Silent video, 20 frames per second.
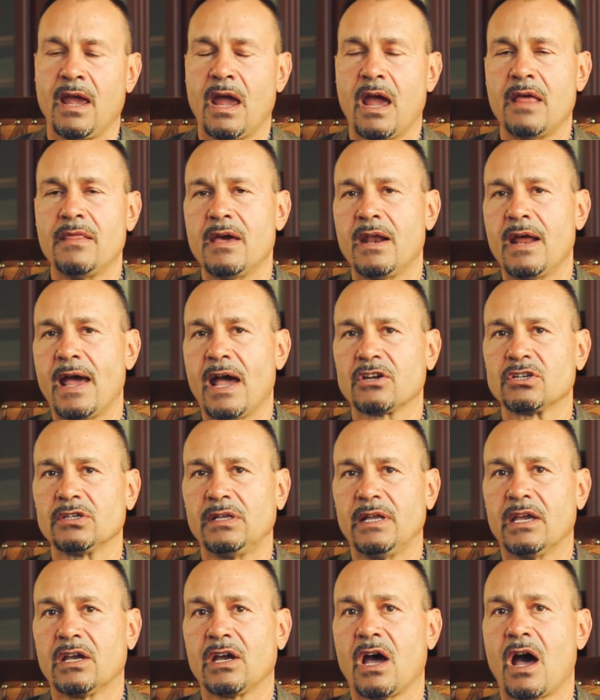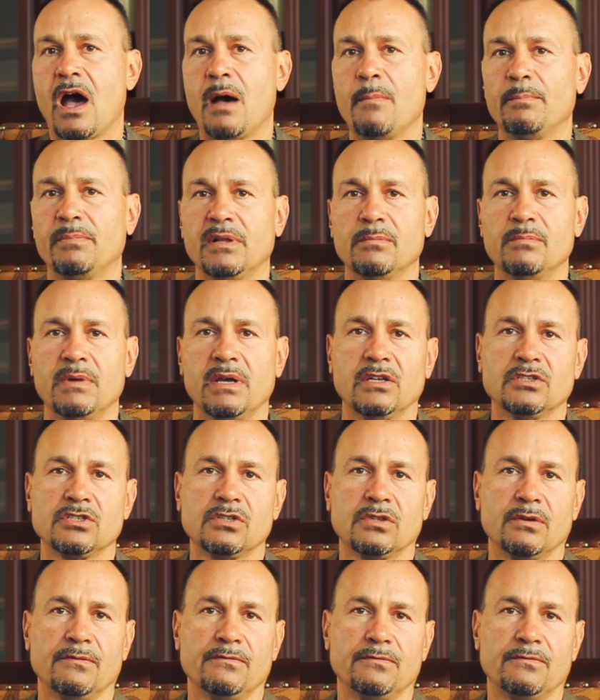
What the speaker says: and that actually complements the